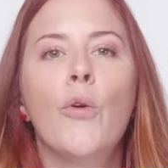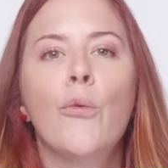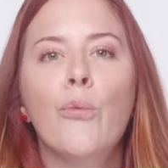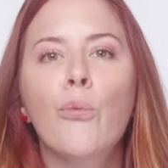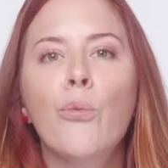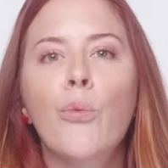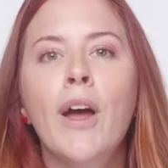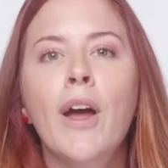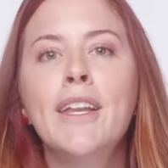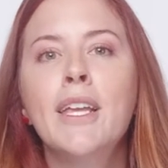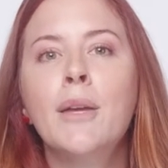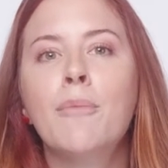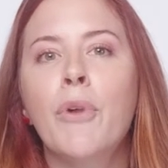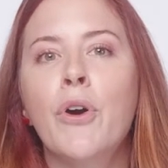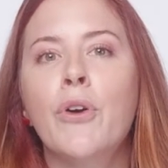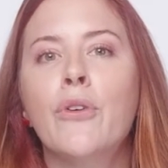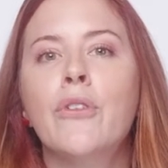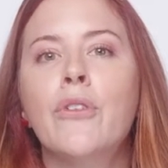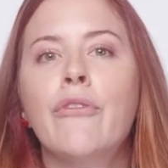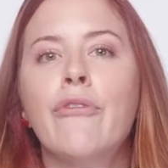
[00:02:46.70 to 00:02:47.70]
Running
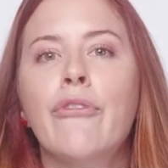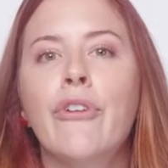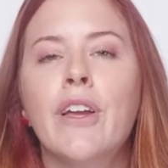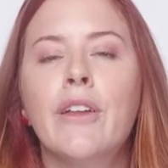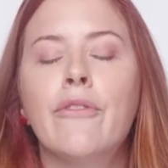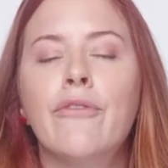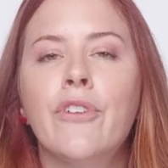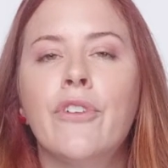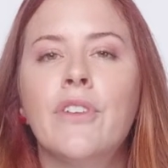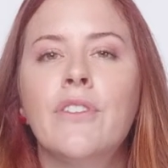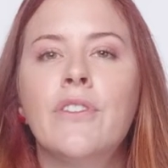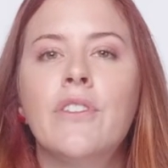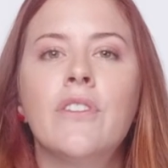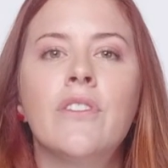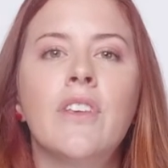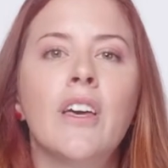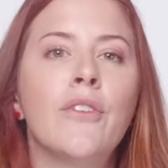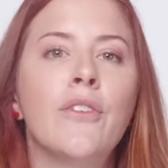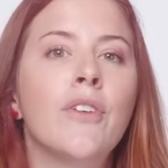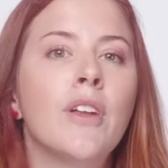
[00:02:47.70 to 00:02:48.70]
mode for inference
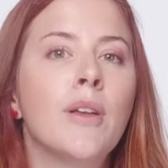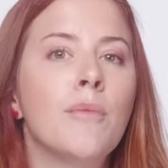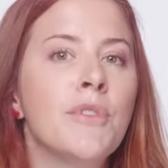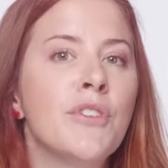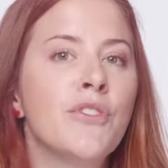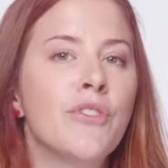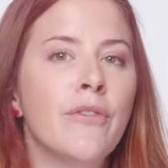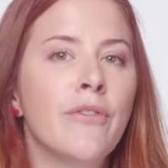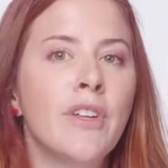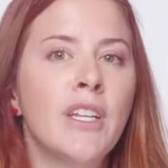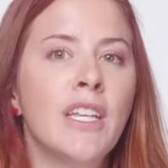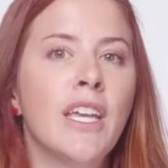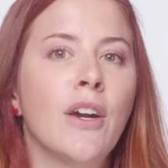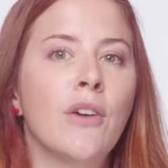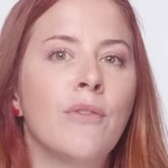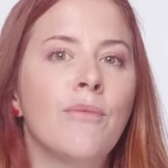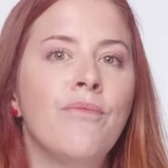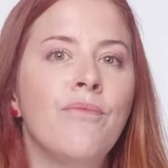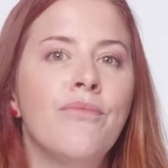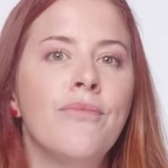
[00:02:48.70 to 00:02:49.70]
is either image or
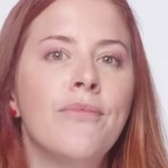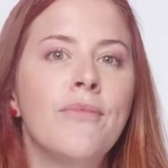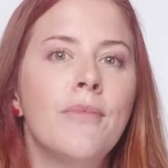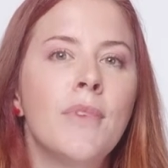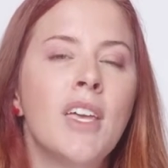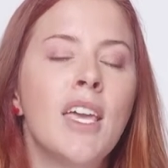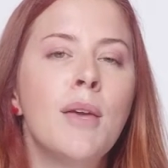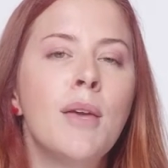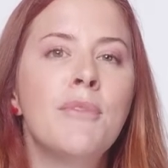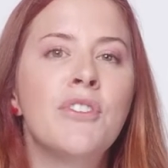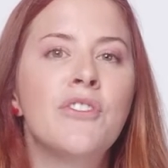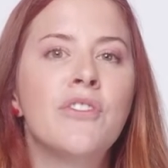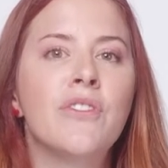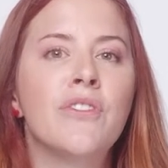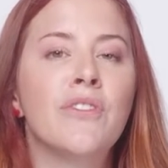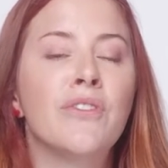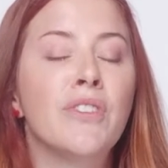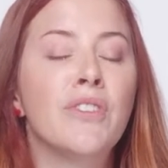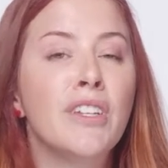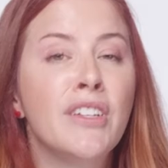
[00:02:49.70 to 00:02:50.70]
video. Image
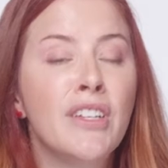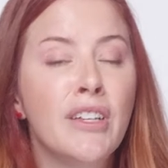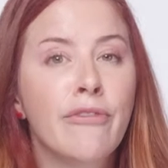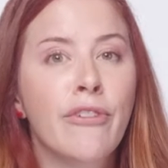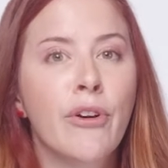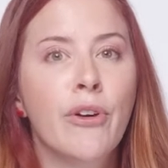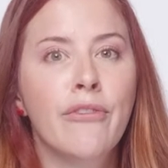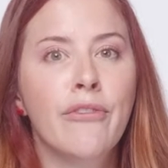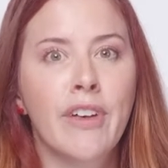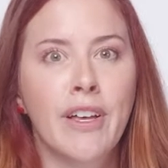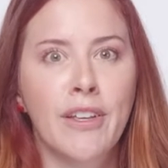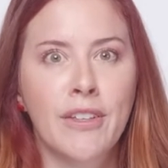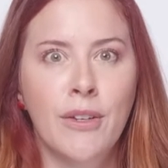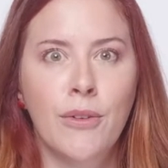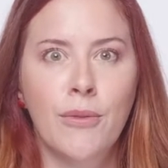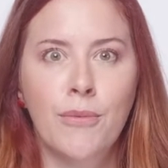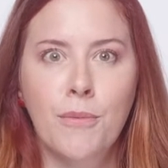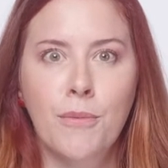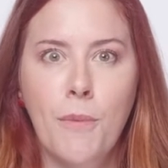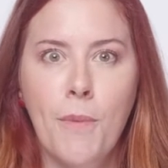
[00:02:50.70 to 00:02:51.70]
is the default
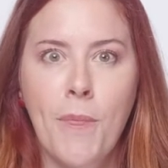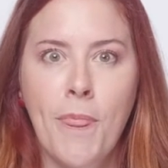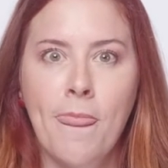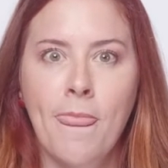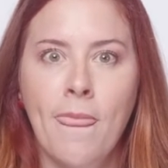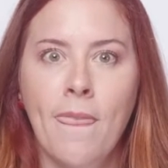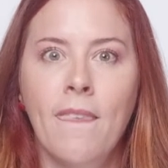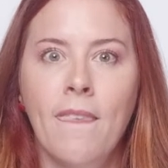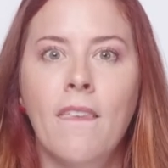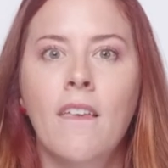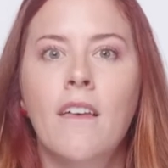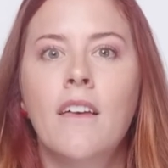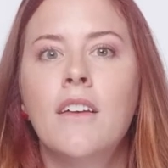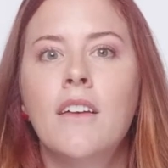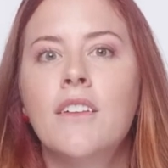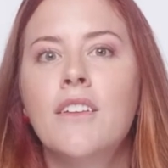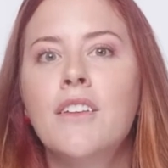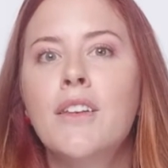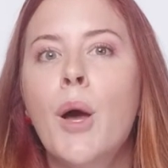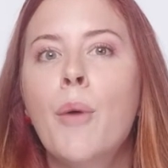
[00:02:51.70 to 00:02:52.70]
value.
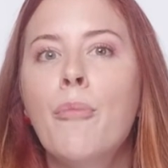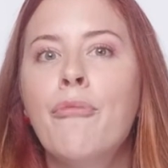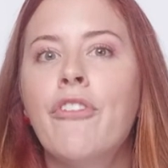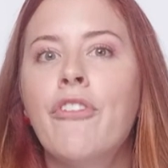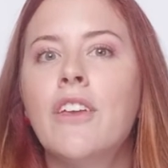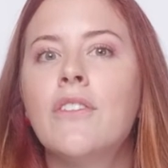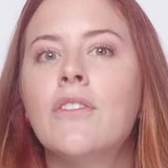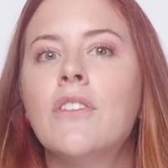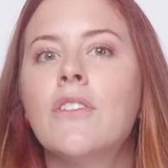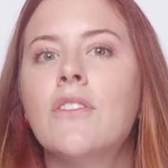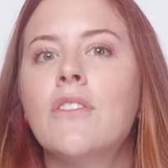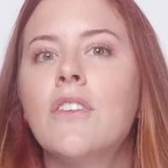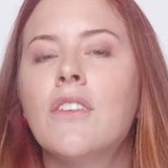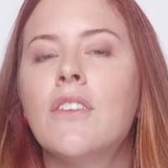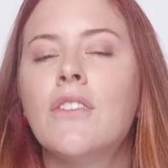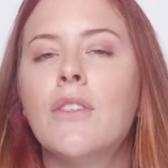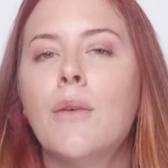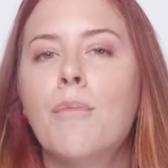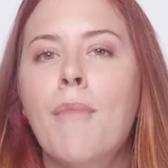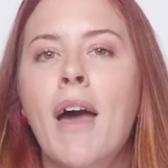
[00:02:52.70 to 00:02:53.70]
Num faces
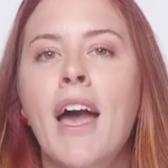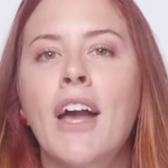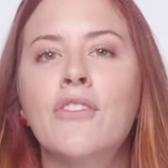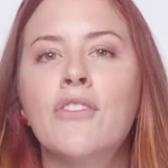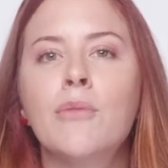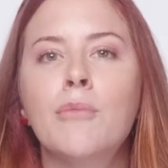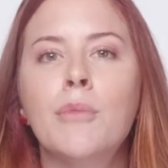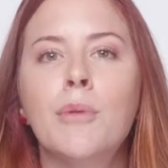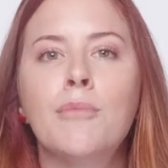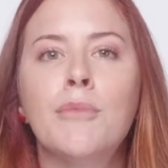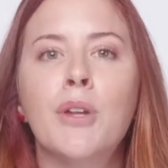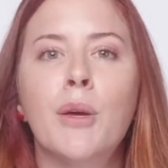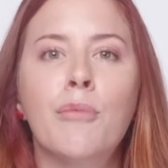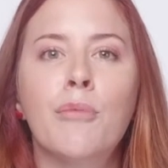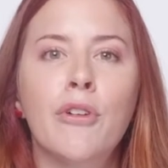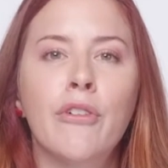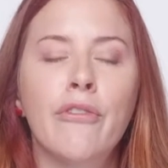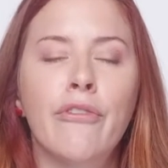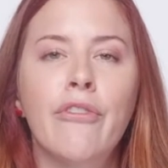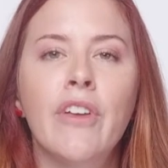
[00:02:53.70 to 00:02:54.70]
is the maximum
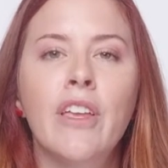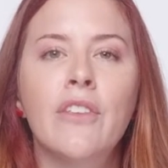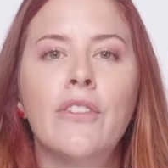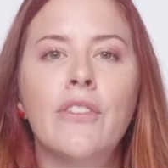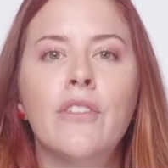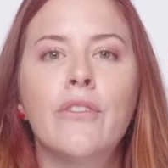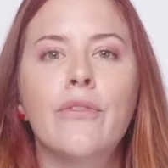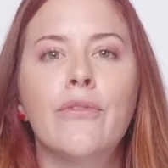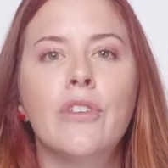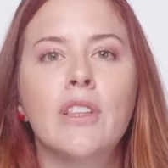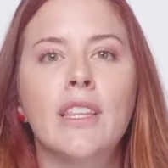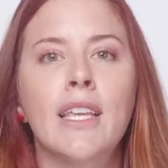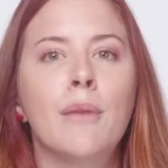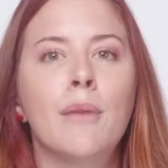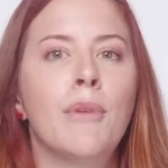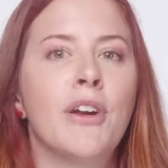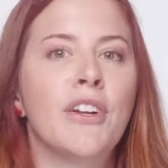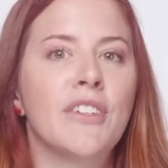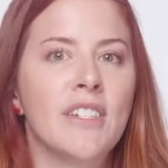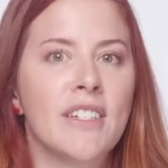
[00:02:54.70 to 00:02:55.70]
number of faces for
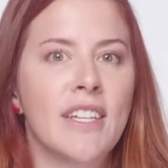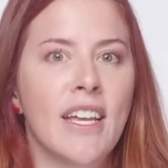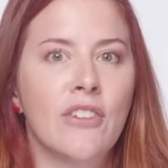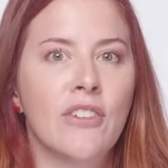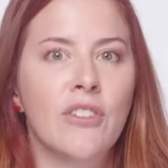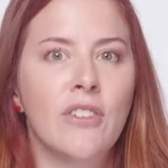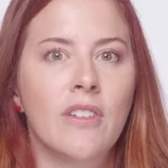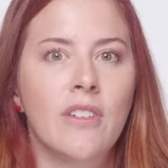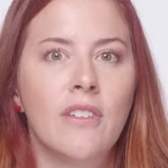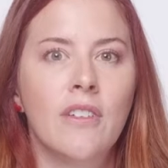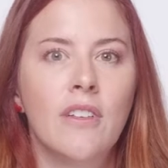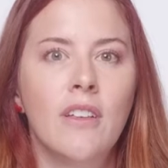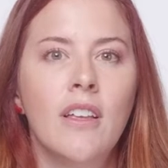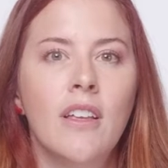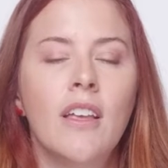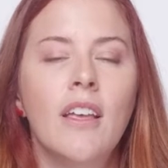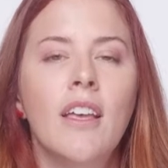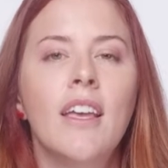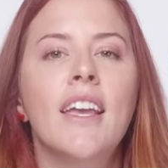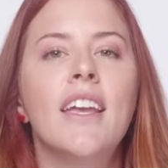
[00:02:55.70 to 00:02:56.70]
landmark detection.
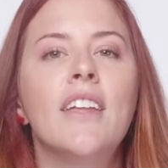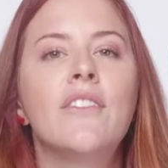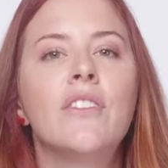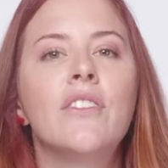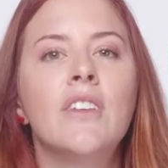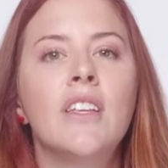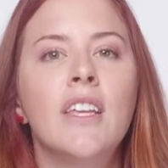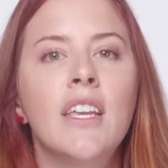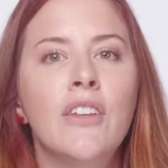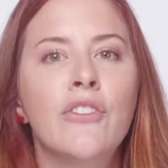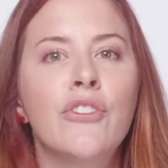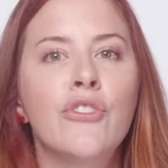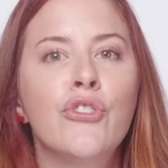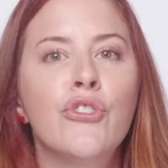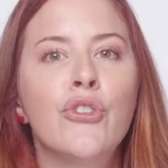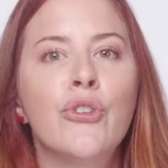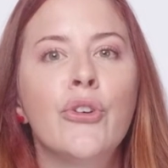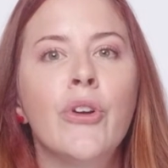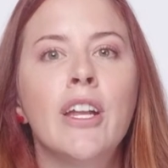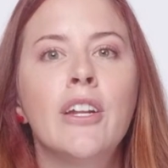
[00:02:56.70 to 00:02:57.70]
It's an
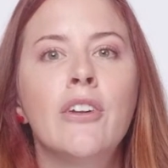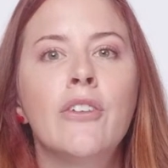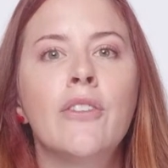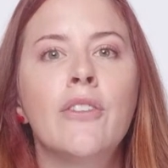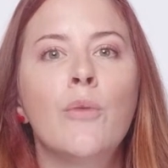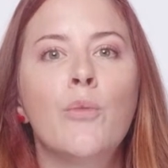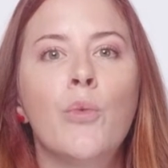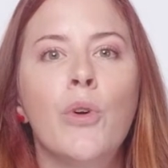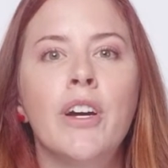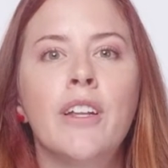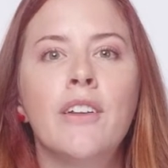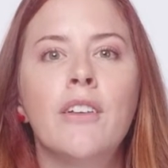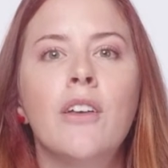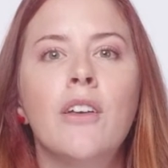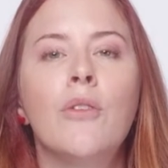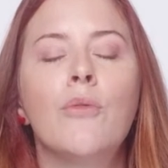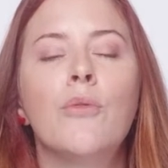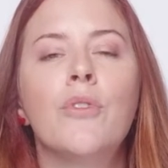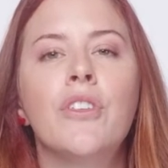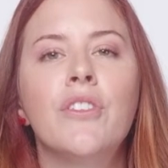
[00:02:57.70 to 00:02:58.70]
integer greater than 1
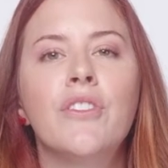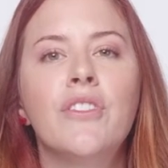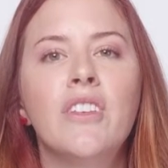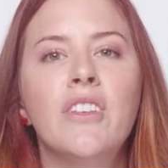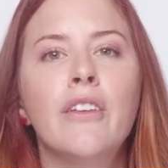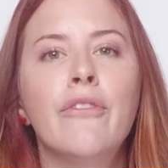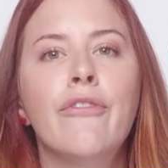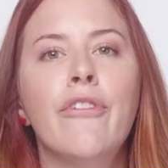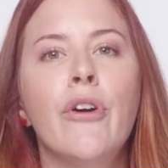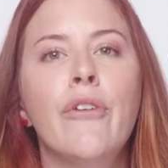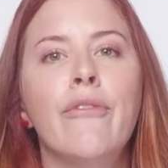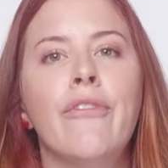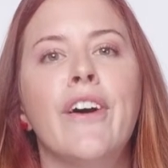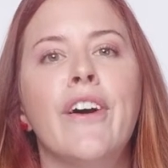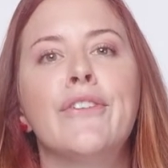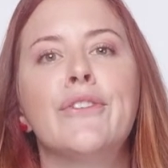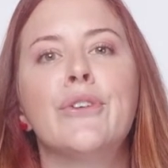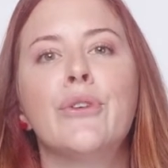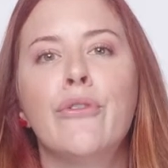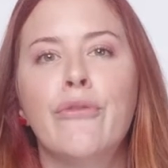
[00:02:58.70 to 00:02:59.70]
with a default
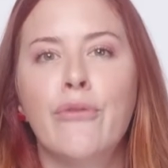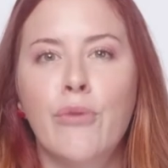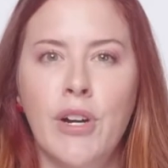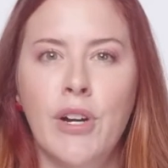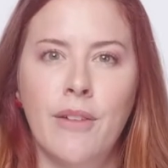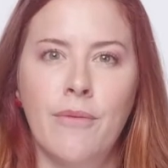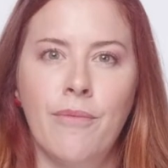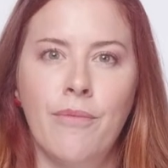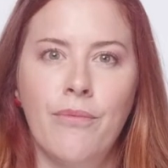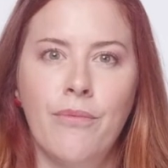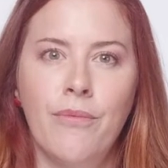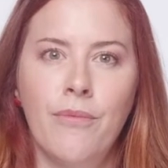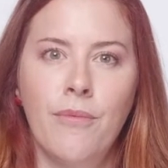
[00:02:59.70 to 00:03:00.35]
value of 1.